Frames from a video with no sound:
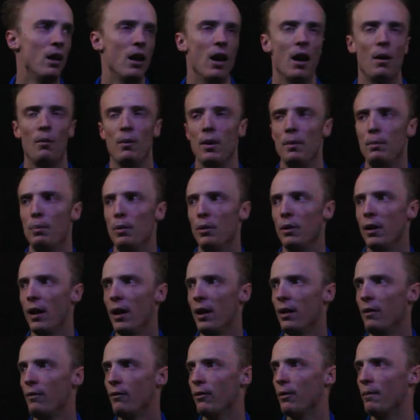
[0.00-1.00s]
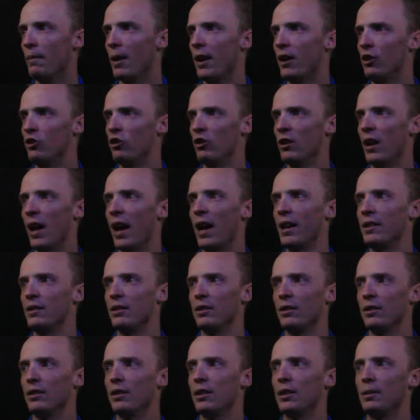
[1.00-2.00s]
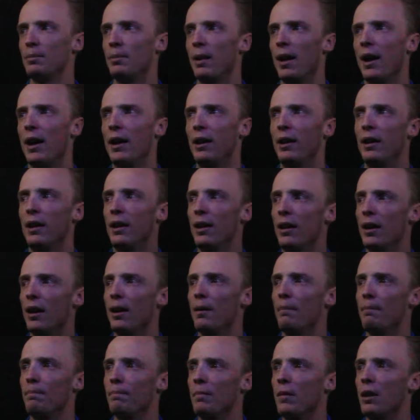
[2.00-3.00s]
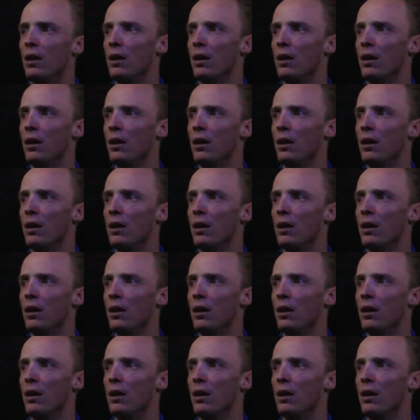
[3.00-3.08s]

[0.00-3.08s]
and we put our information as it's displayed here.